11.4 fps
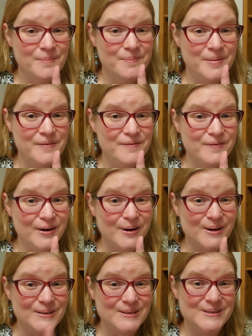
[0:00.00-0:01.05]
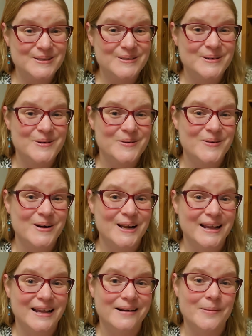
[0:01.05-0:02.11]
But first, we're going
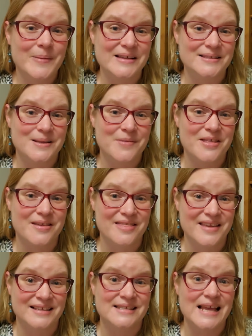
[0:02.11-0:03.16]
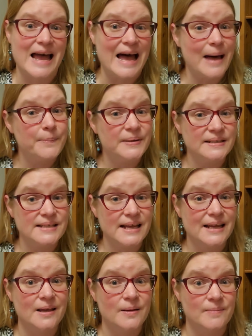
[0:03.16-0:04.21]
to hear about some of the things that happened to
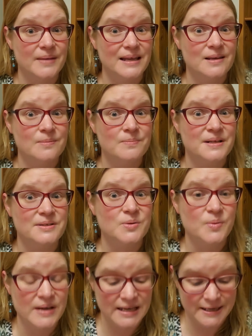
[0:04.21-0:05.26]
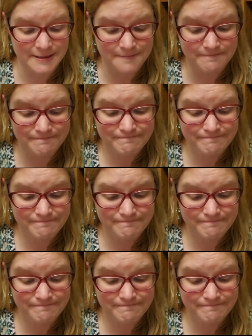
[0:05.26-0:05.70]
him in between.